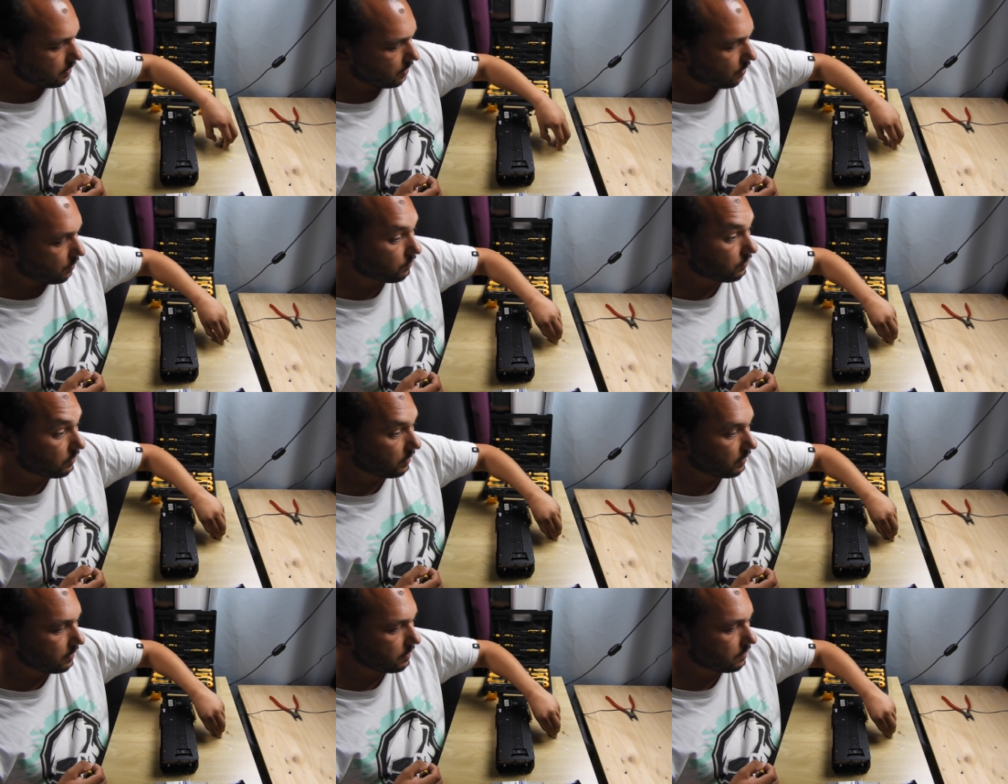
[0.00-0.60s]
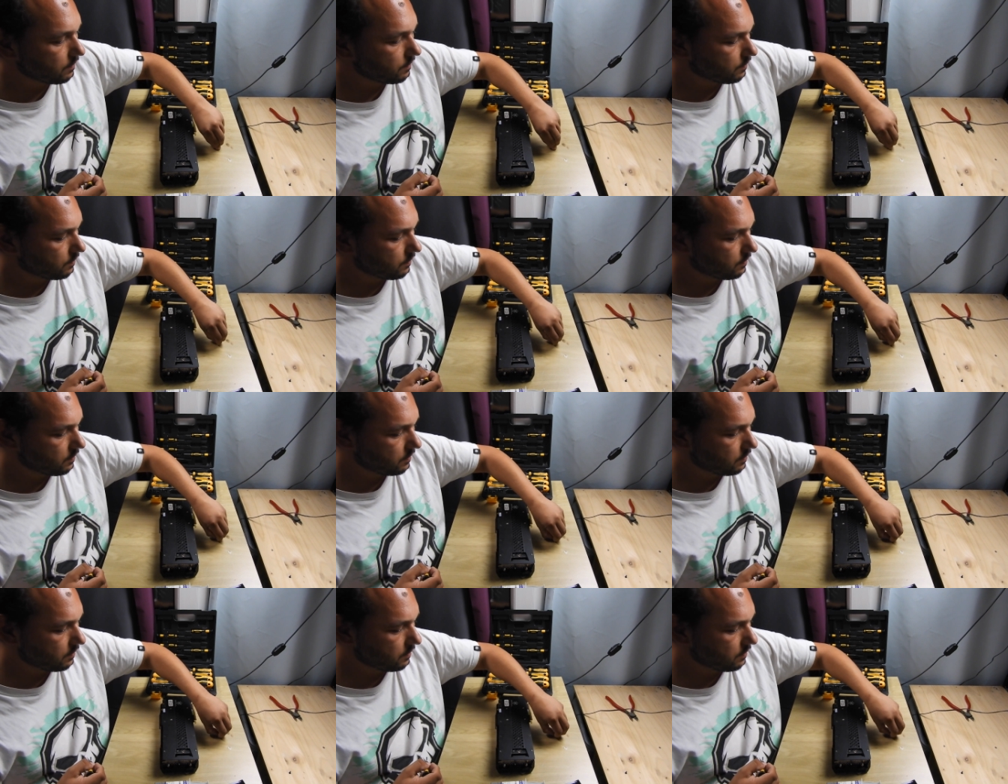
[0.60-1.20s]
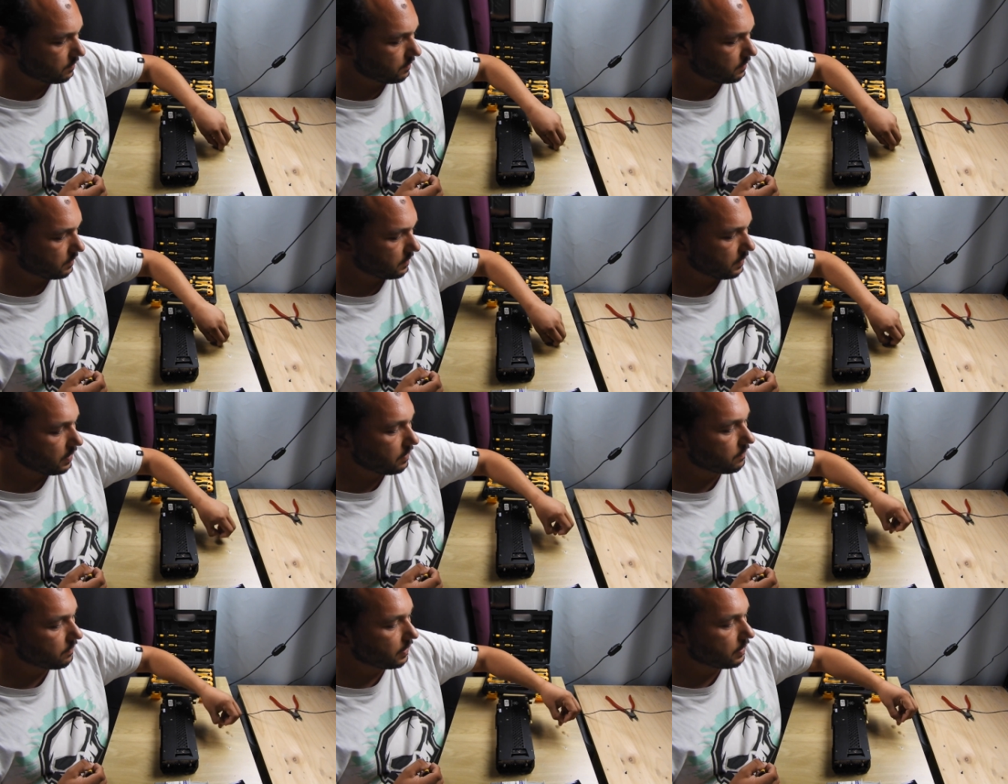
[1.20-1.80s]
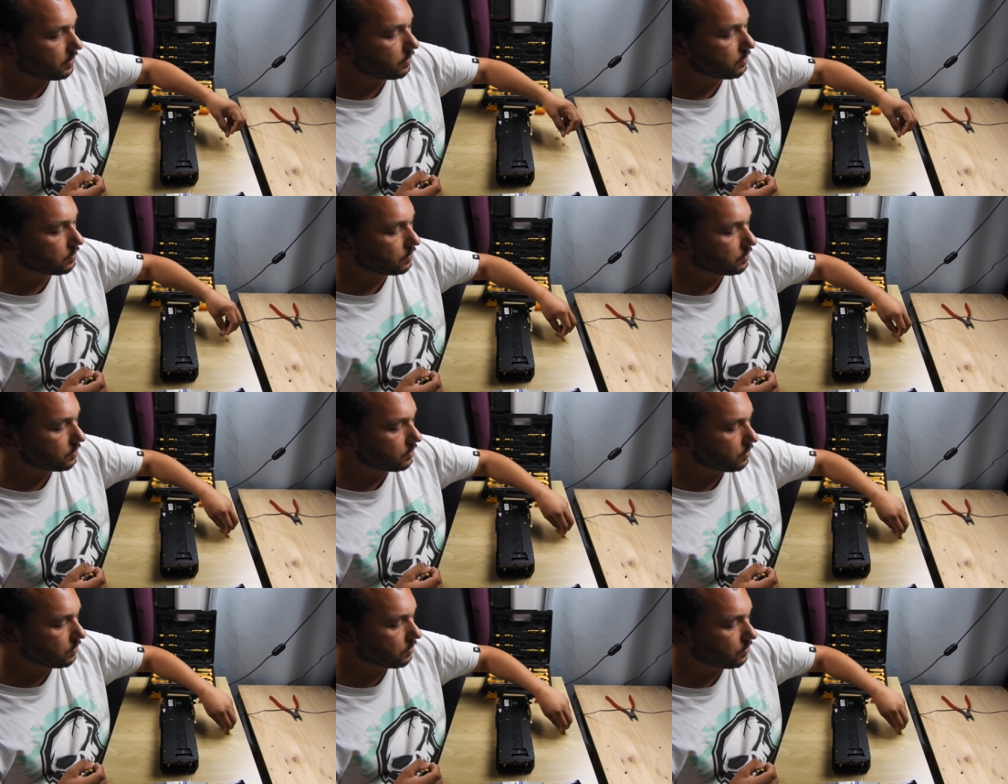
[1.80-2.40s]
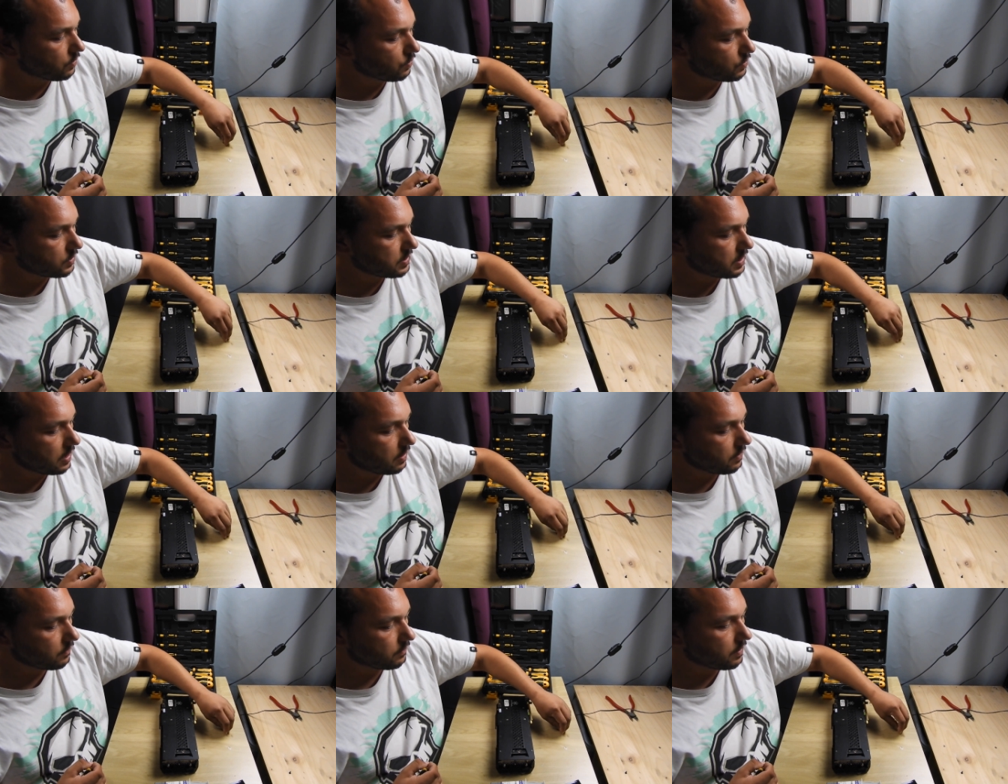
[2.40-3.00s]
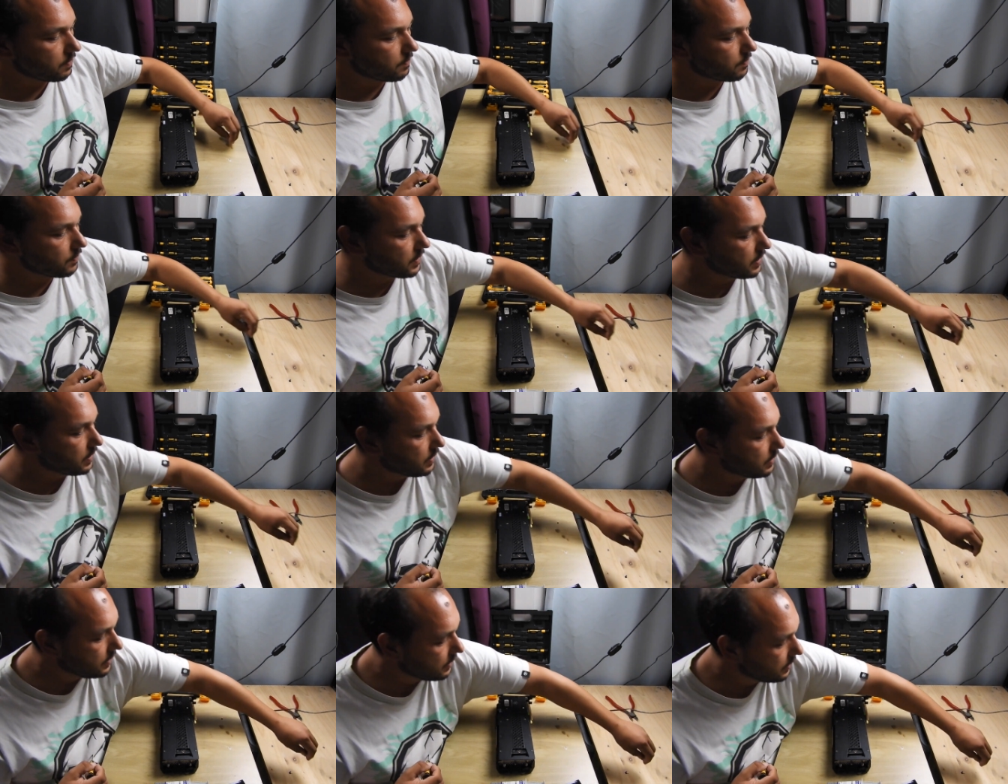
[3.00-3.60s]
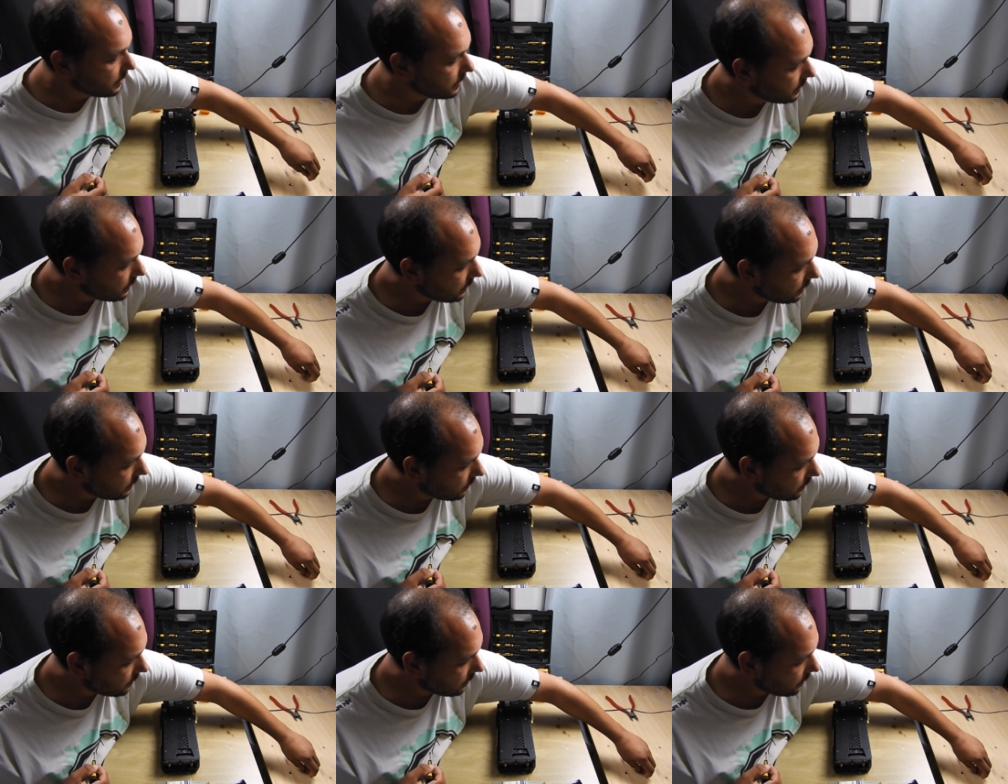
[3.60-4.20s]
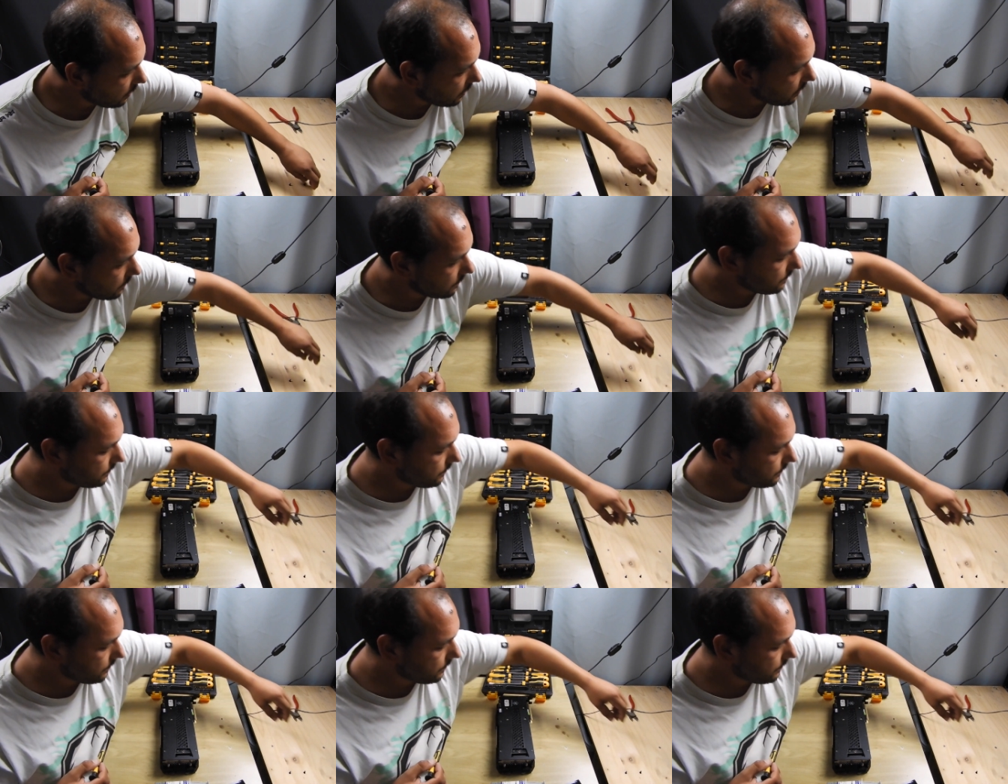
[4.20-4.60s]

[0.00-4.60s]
hopefully, if I don't lose any of them. Okay.